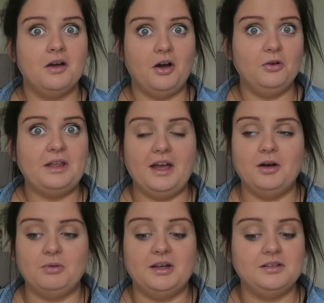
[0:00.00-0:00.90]
holy
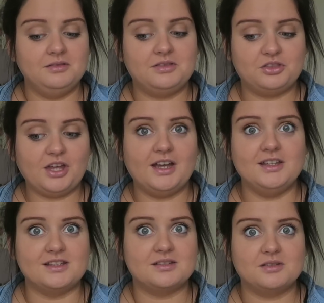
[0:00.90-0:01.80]
hell, like, that
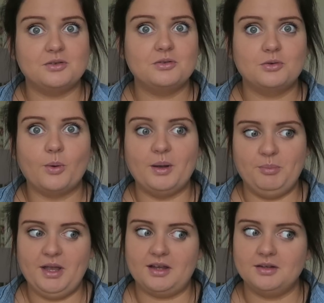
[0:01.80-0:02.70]
is quite
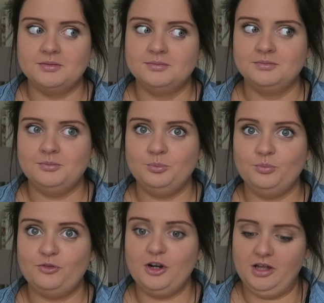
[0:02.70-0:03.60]
big
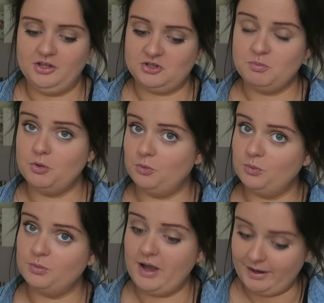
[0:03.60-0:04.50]
for like a
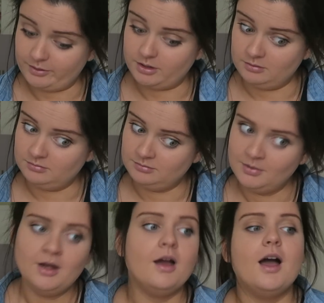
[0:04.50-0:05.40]
small area.
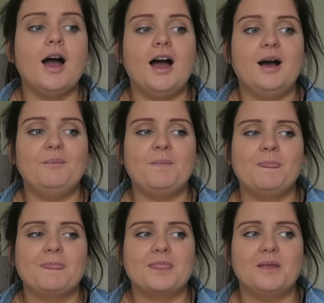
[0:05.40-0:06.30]

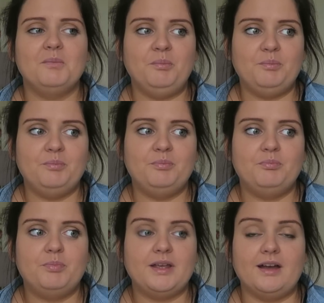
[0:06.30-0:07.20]

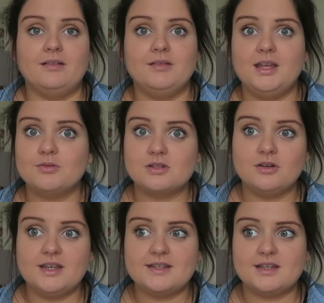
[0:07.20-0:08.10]
But yeah, he was a
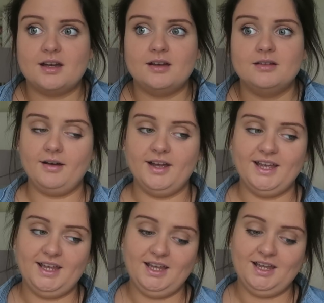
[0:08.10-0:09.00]
lot easier.
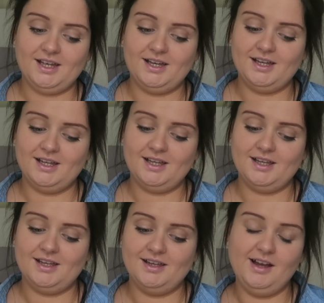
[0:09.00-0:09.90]
I'm
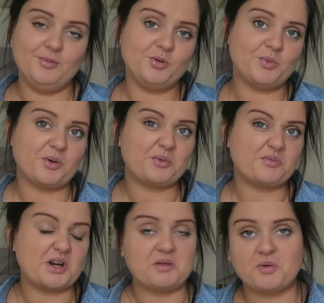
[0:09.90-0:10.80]
not
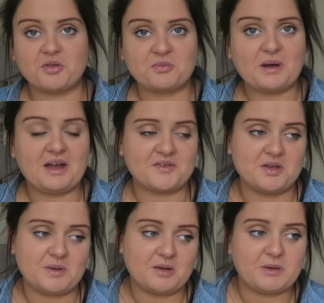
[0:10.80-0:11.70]
really bothered about having
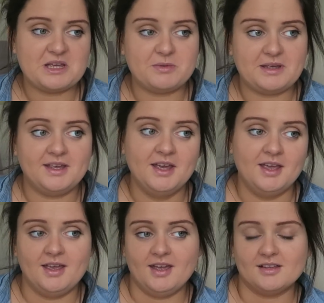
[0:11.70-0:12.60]
a bigger baby.
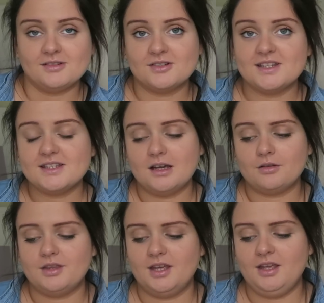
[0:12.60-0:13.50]
As long as it's
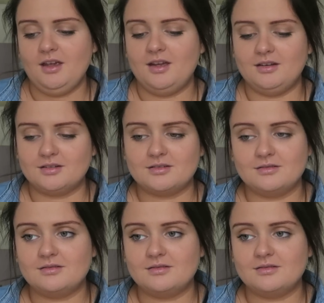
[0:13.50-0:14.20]
healthy and